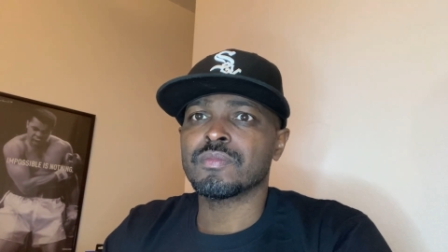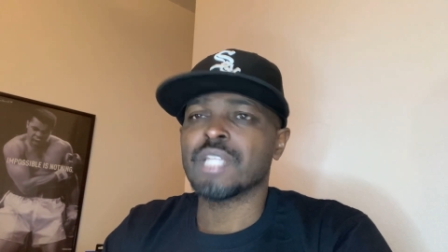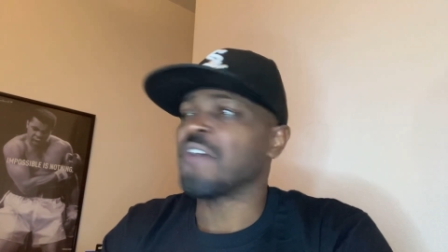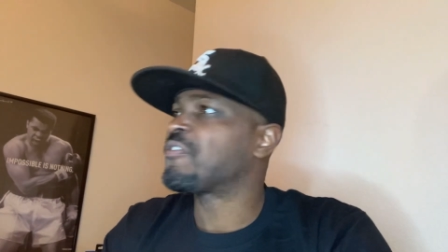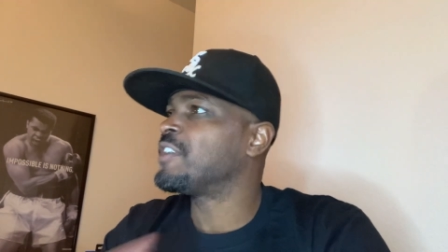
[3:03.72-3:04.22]

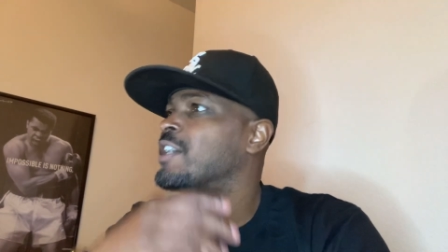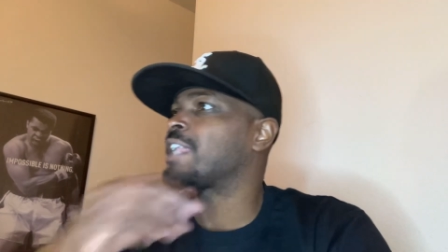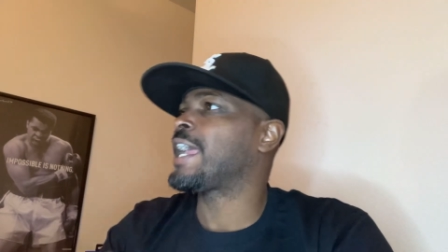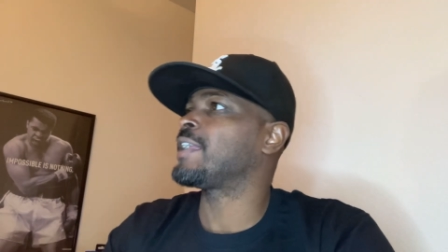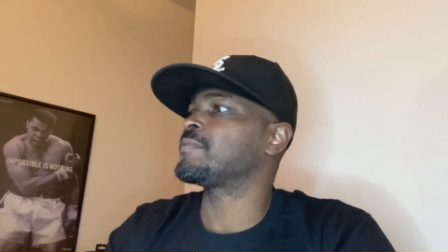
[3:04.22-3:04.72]
I feel
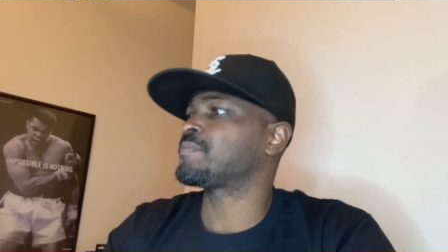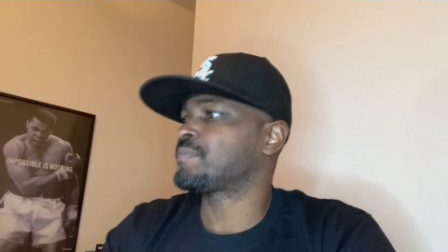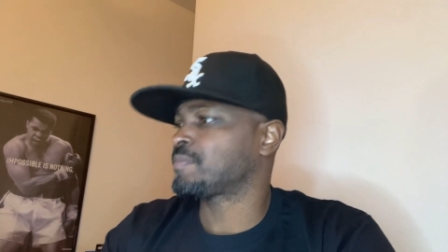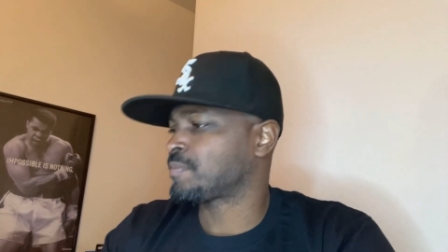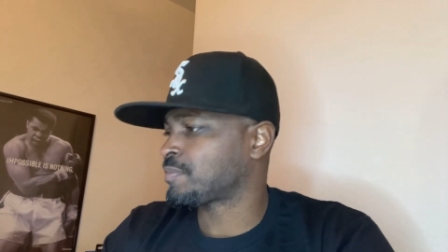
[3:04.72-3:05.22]
like
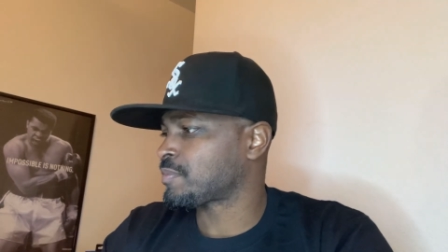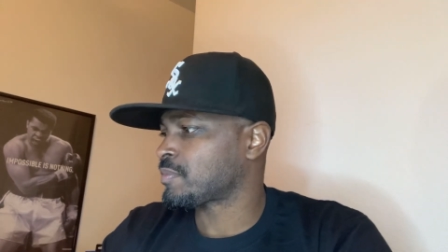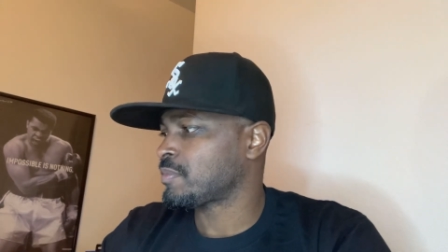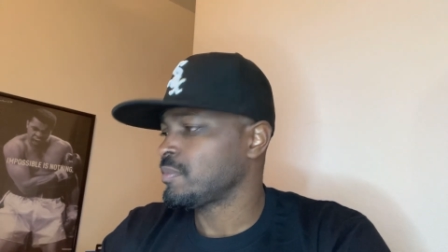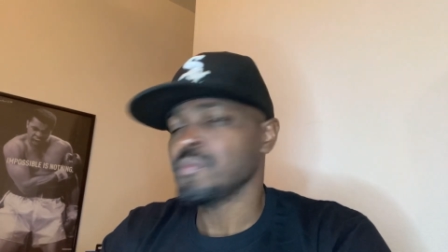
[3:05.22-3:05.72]

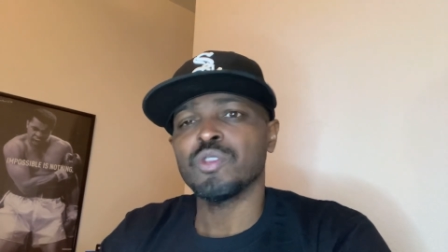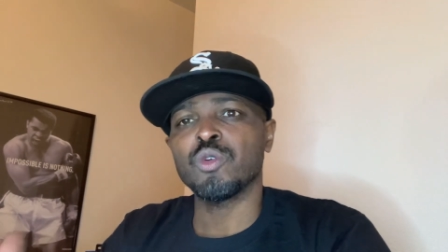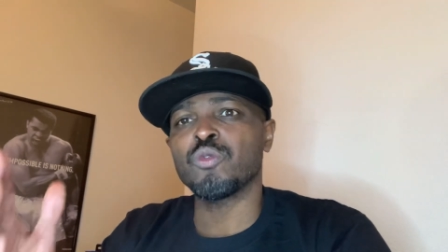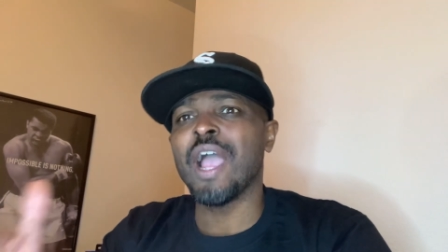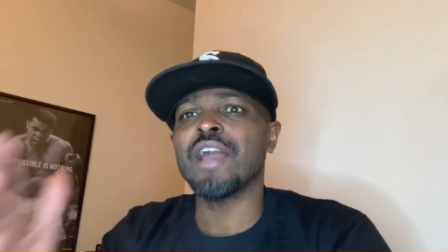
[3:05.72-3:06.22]

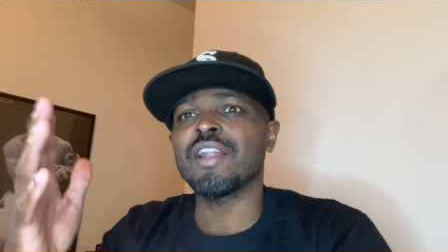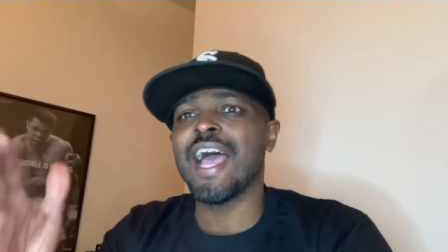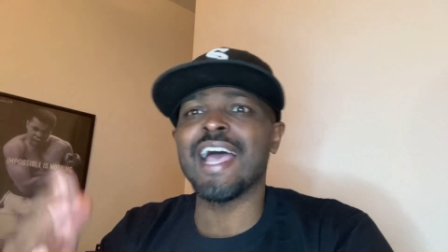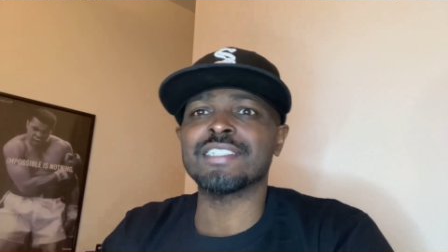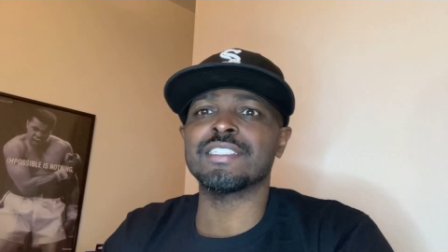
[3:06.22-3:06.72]
Ronald
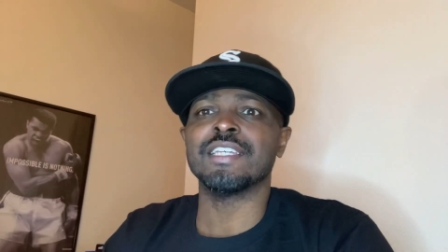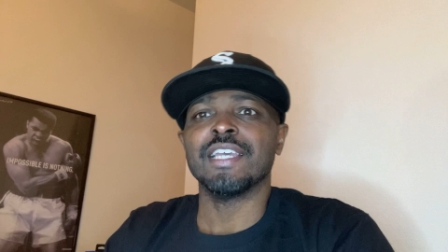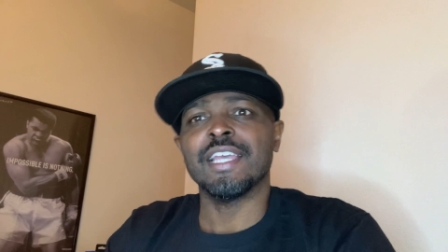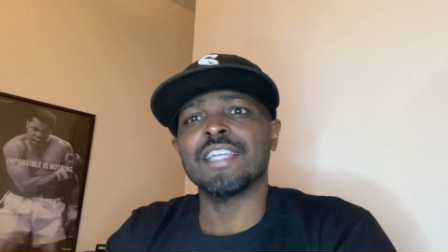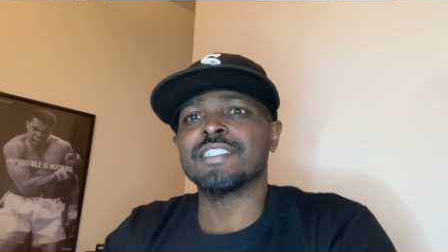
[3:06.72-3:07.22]
Isley
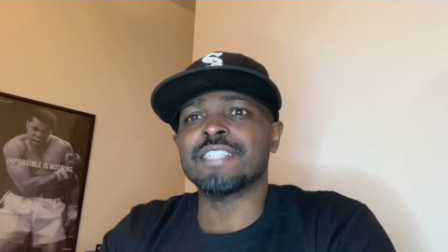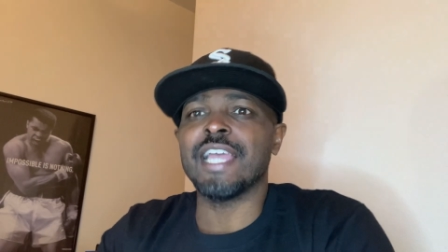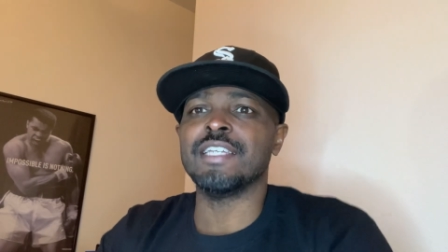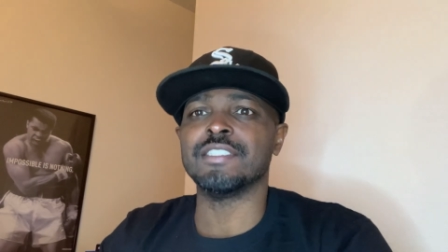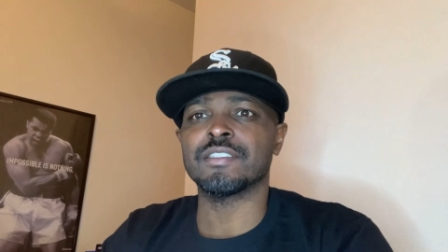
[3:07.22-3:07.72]
and
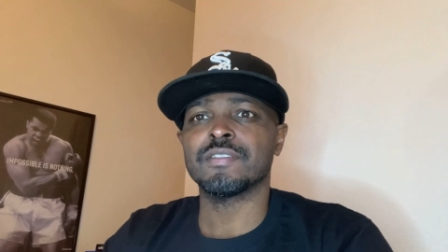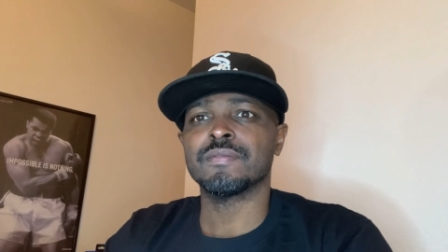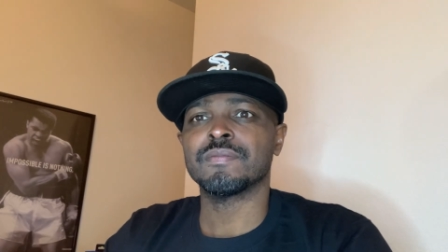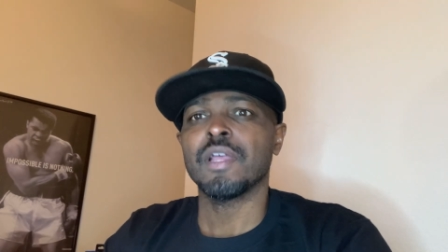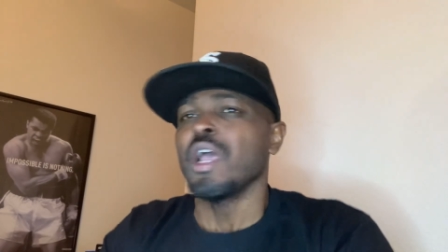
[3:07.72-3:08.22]
Contagious.
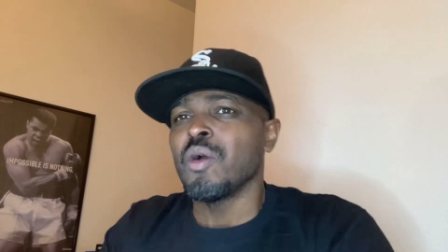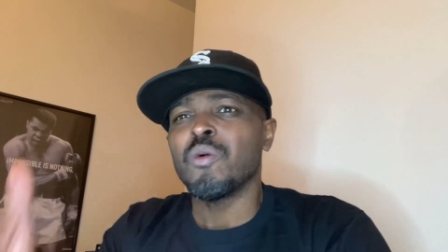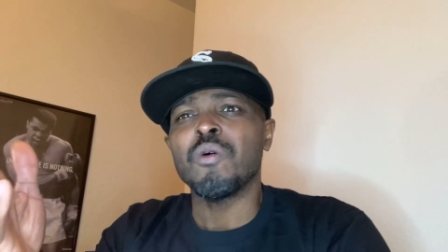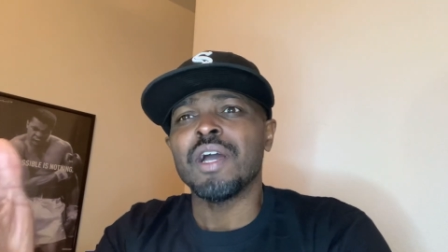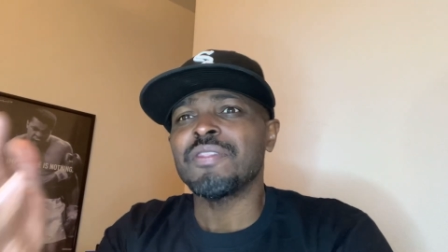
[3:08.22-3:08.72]

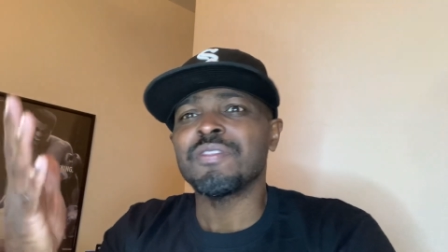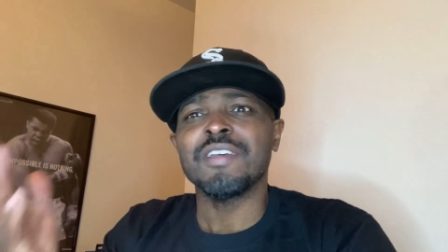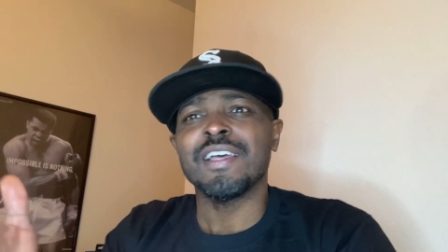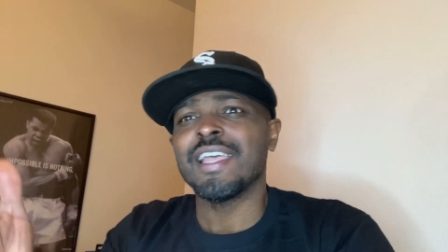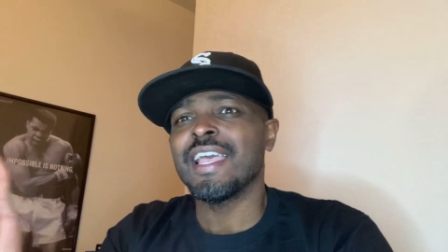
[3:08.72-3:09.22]
What
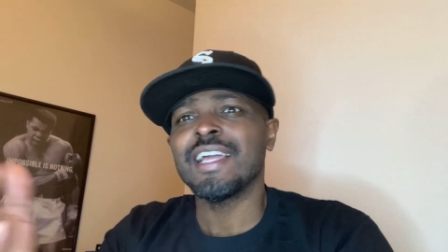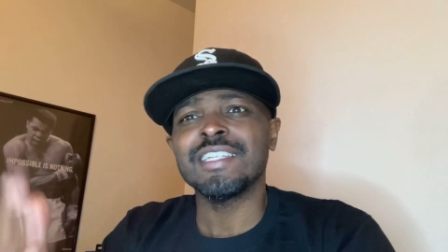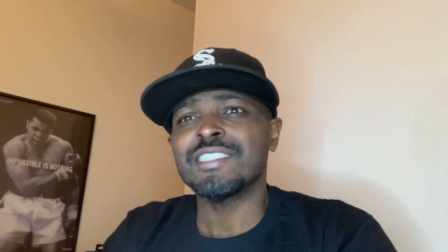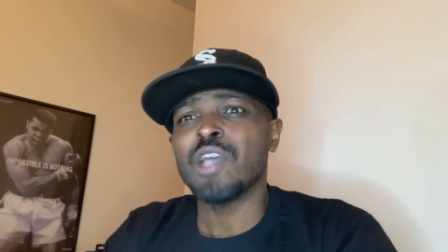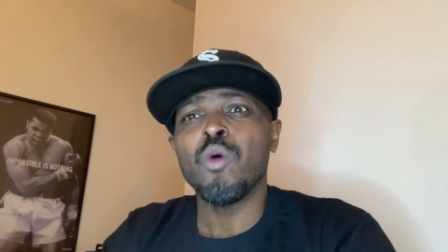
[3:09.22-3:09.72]
the hell
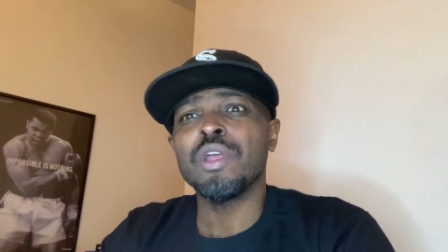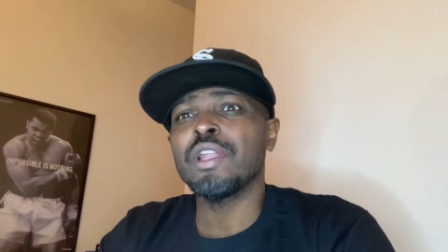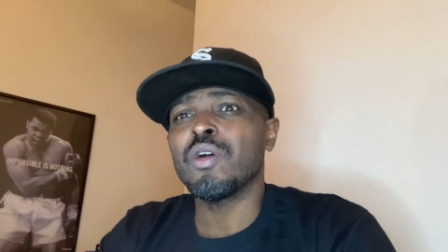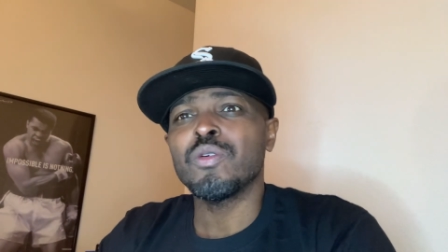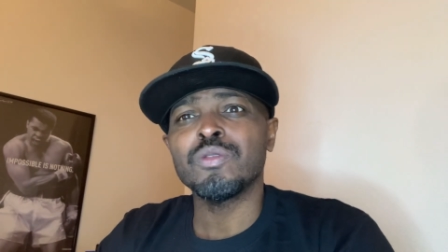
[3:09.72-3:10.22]
is going
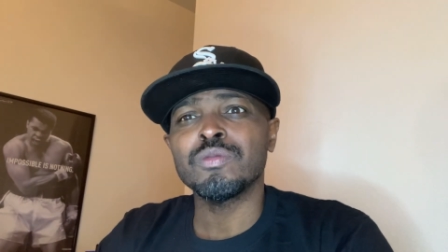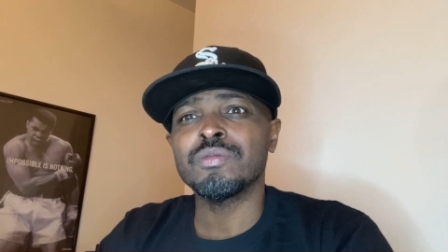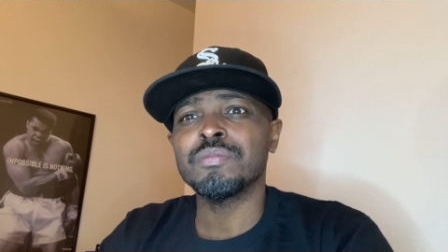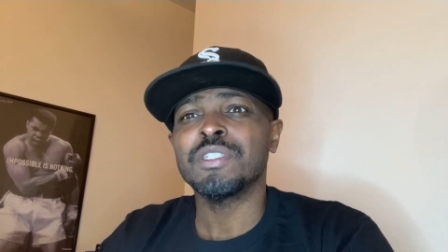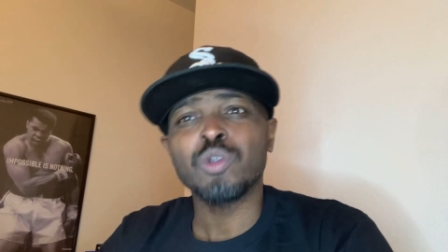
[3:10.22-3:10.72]

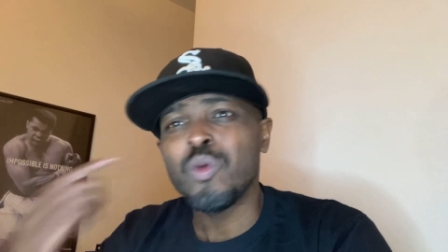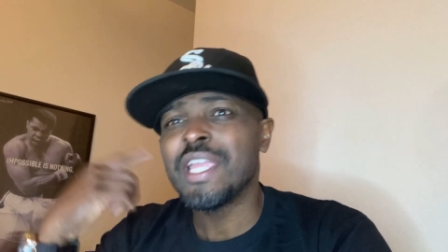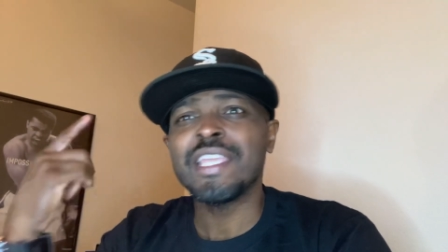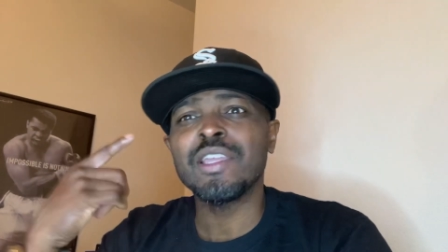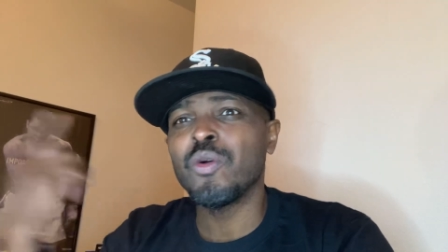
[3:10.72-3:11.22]
on
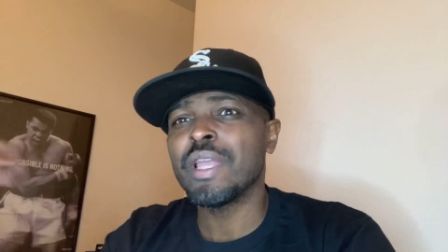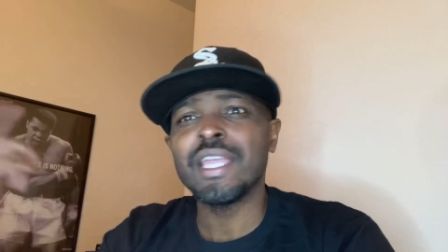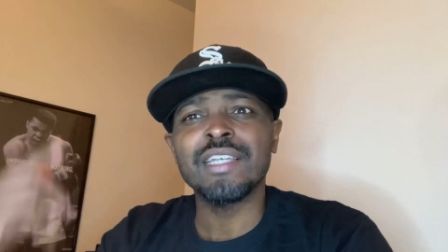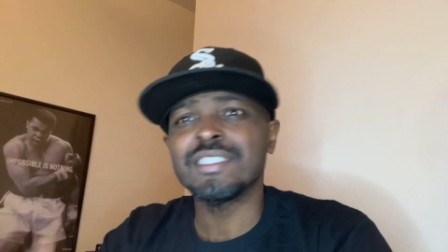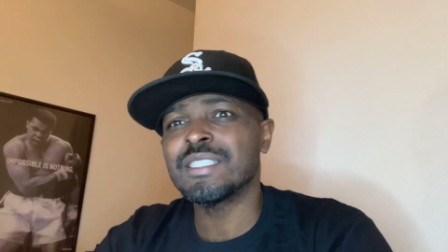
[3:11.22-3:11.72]
between your
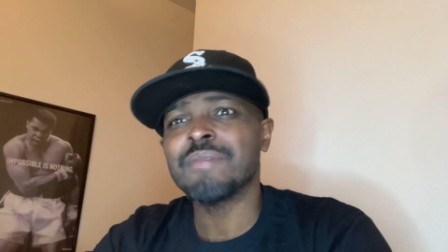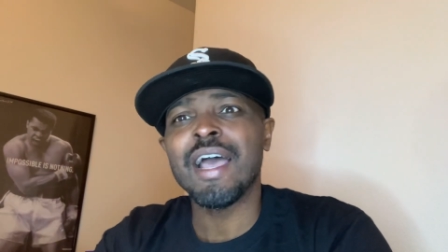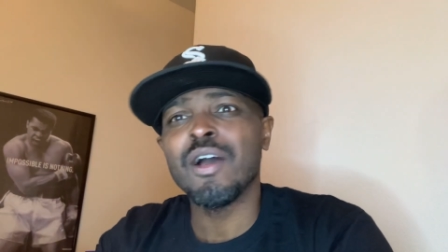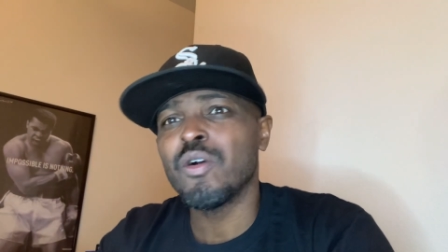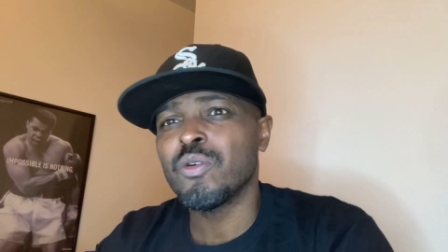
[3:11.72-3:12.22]
ears and
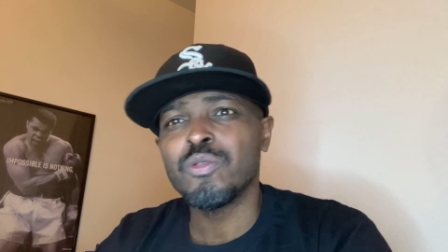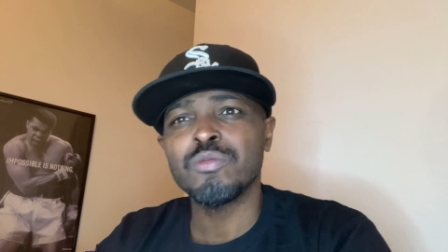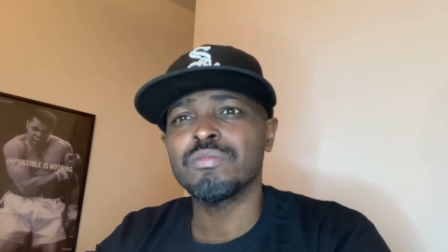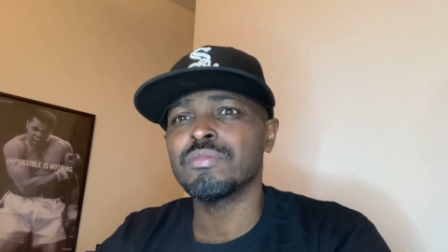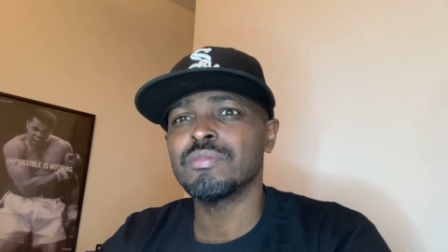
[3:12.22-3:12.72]
my home?